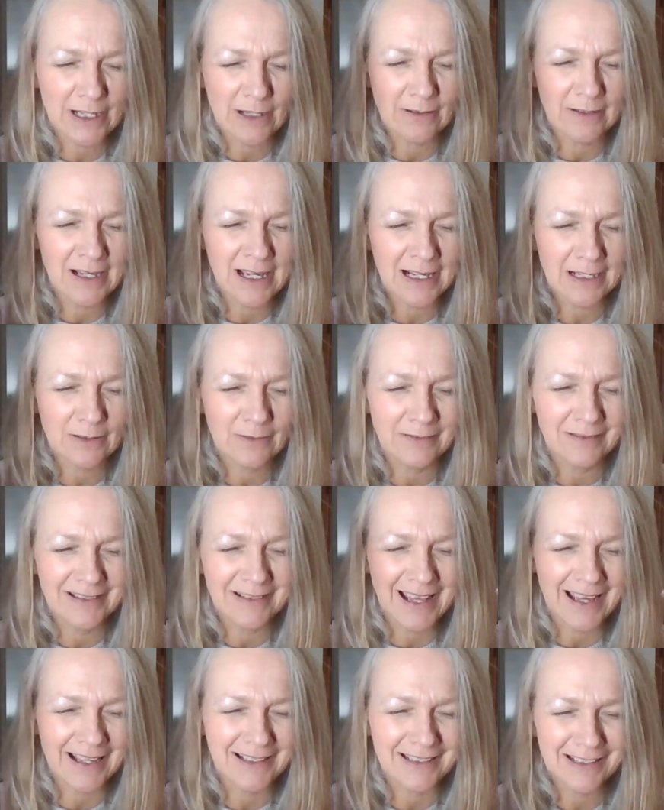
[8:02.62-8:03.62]
I don't like all
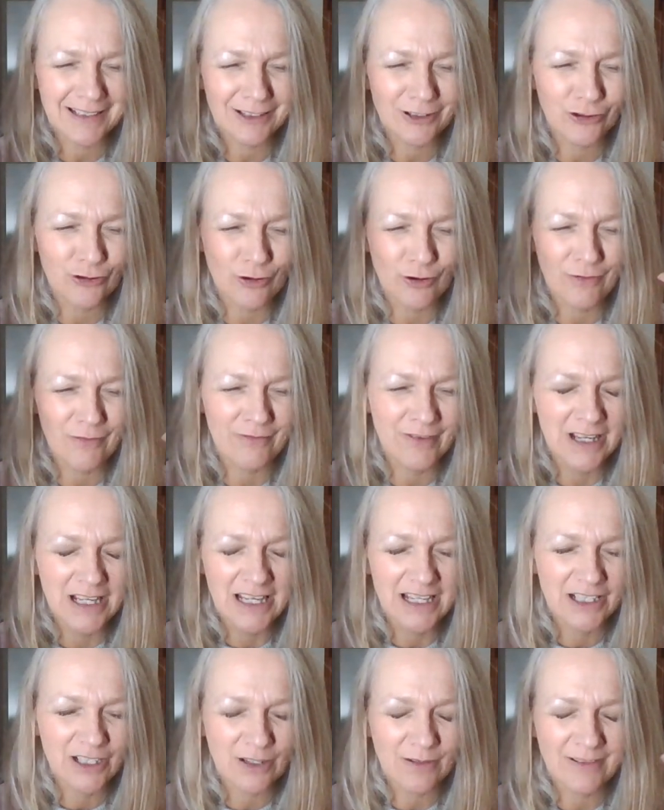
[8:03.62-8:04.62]
that stuff,
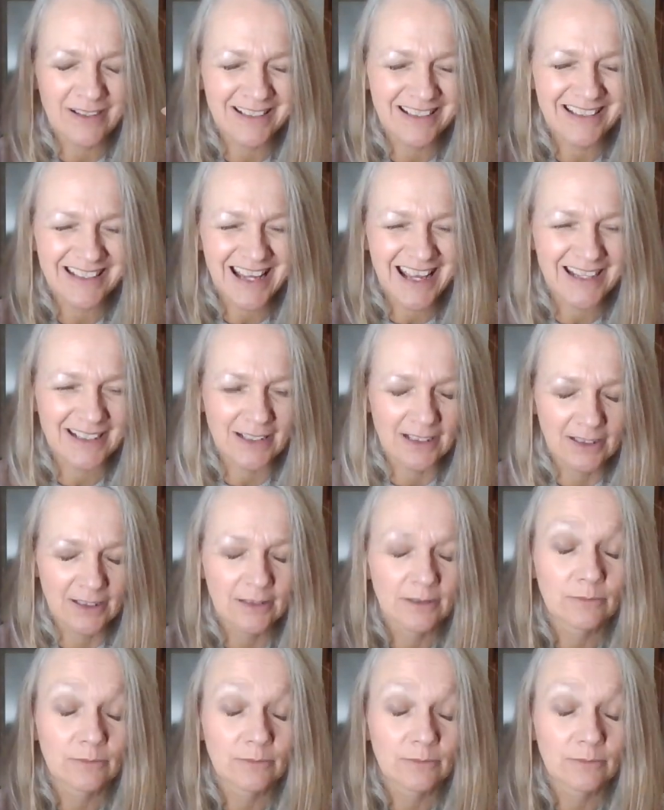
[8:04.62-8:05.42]
don't understand it.